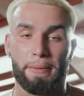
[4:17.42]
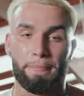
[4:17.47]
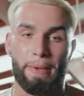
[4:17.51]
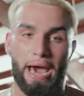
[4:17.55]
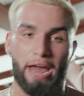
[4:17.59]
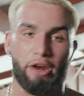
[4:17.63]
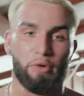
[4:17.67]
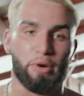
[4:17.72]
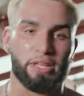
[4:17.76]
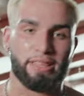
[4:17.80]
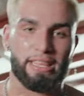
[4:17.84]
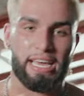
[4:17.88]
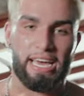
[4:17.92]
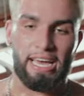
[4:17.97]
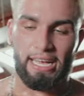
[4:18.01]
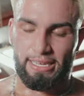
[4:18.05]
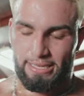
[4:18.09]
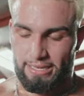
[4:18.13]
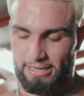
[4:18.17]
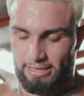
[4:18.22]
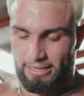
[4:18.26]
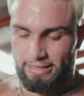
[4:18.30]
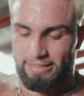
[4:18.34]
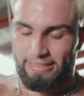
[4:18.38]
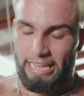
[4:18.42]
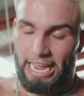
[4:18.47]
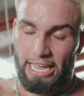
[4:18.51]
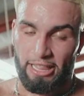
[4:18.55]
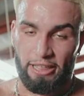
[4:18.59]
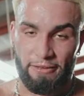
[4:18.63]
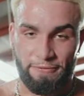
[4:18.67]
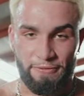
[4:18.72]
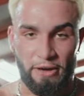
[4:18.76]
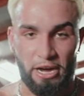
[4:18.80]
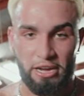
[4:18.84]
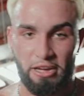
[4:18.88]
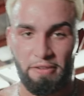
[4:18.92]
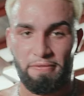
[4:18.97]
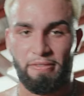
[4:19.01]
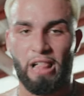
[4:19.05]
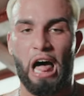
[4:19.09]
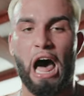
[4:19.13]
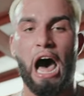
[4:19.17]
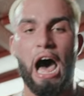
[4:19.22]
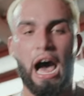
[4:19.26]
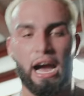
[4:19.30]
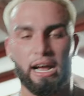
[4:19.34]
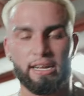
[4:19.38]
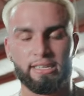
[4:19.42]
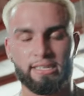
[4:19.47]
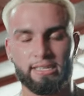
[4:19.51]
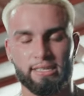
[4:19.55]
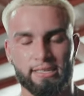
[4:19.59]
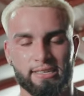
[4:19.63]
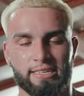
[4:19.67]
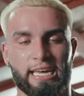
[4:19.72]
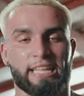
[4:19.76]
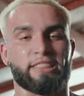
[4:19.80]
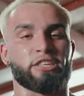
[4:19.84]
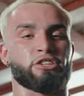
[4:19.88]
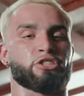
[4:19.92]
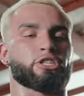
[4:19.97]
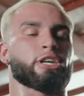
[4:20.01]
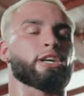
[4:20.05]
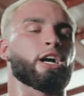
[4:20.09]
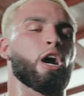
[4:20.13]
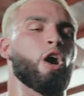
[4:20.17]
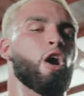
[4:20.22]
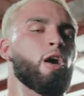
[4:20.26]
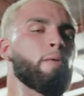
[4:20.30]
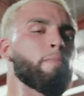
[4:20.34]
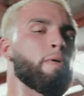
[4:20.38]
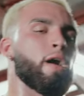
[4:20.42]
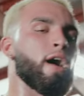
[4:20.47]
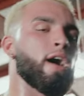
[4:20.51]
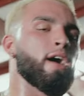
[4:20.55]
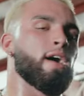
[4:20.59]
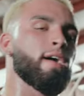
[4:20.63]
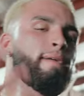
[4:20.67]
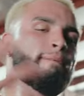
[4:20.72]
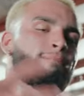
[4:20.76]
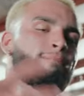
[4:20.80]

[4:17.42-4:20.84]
be better with this. Daily fucking vlogs. Let's get this shit going, bro.